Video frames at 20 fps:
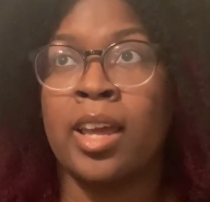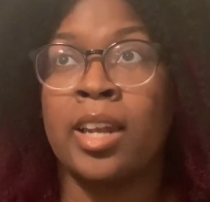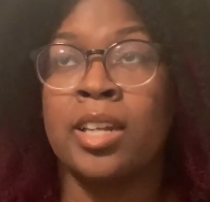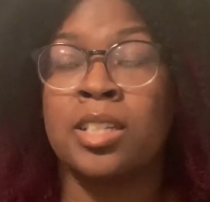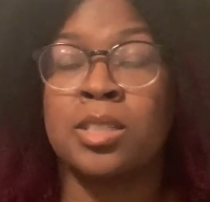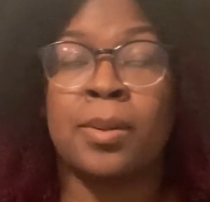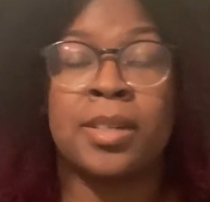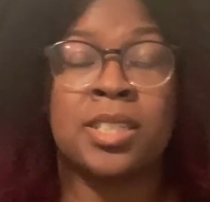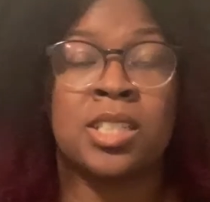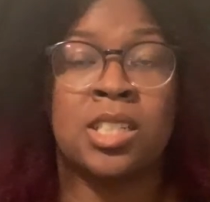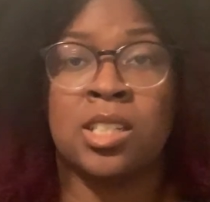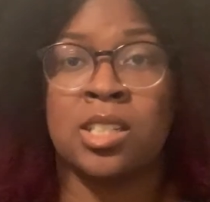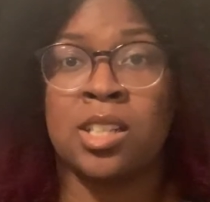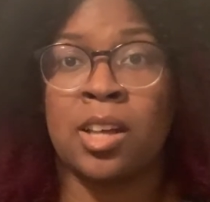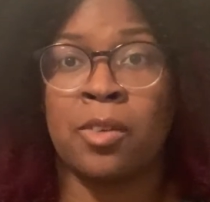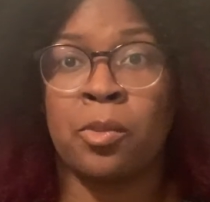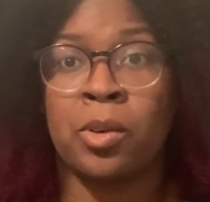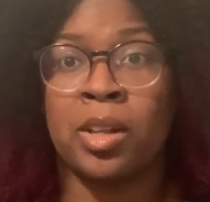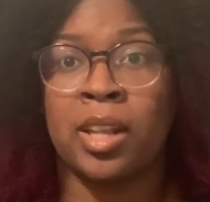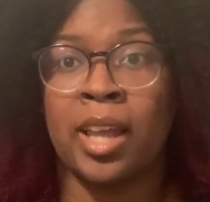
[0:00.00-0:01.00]
and especially the
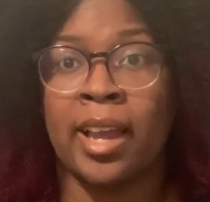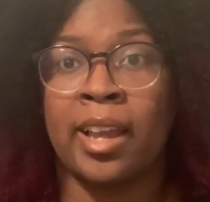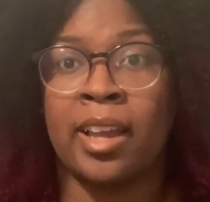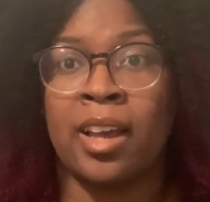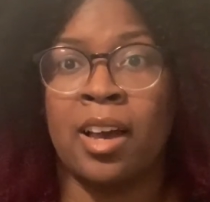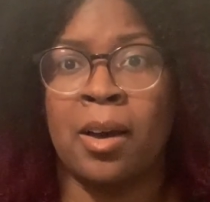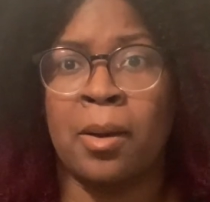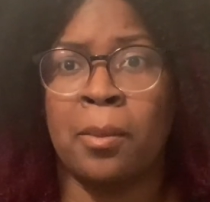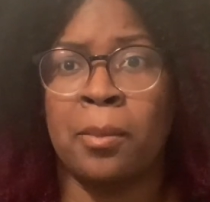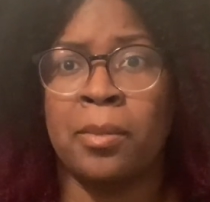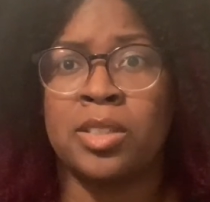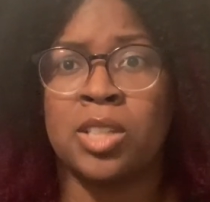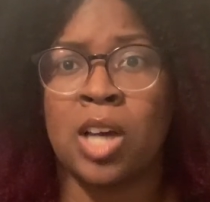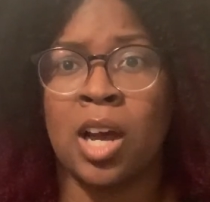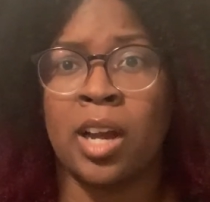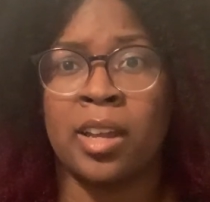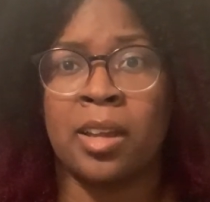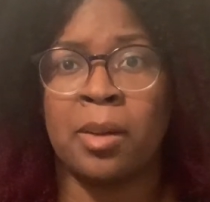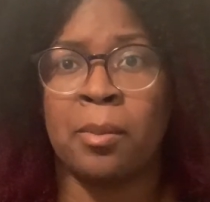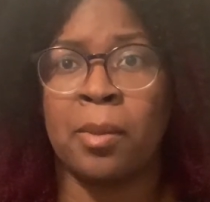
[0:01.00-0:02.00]
stuff with like
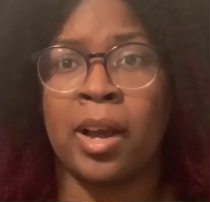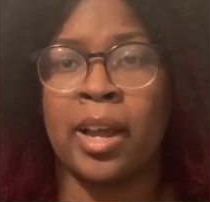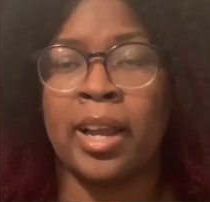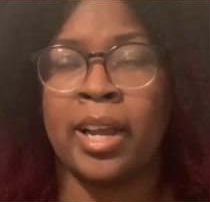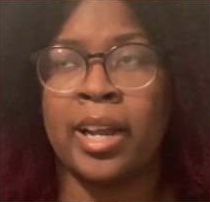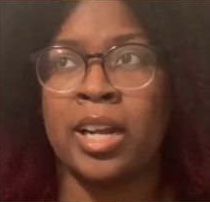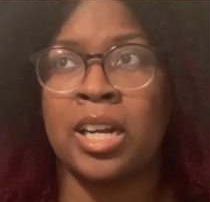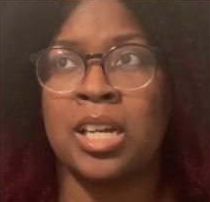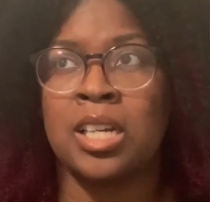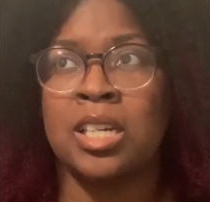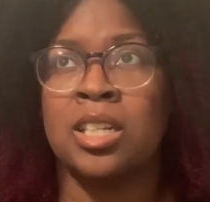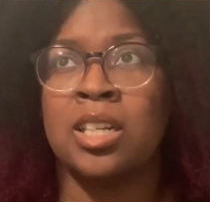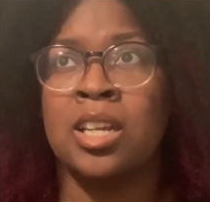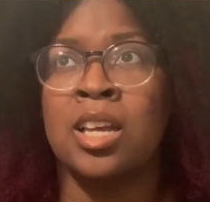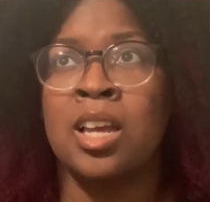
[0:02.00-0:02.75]
talking about Erin